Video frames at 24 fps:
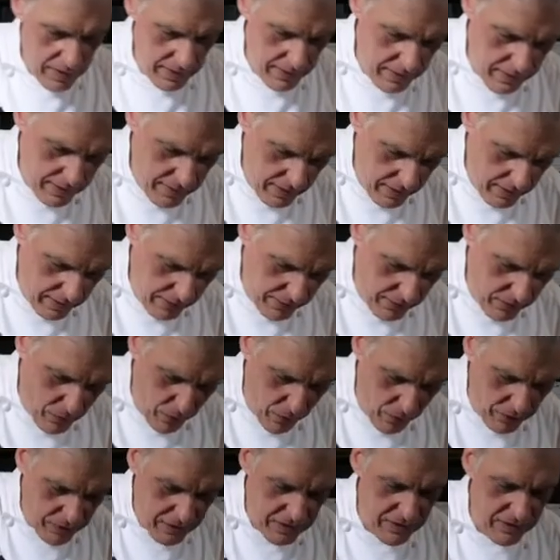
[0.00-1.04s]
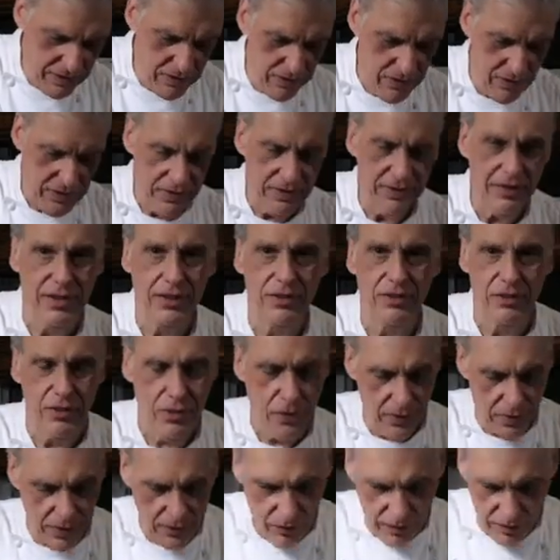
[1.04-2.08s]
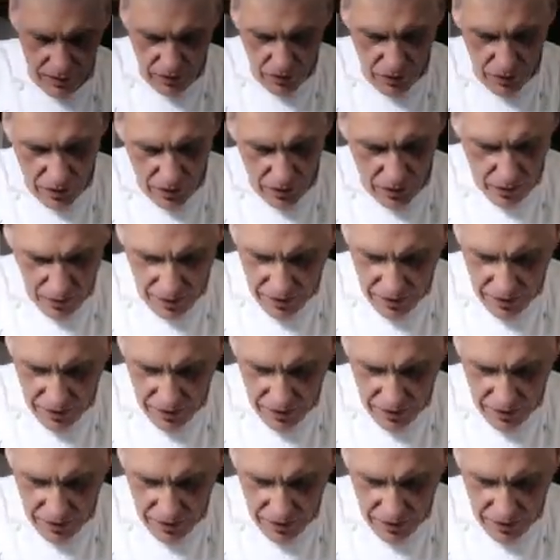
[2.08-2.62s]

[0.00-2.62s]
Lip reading: God, of course it's gonna taste great with good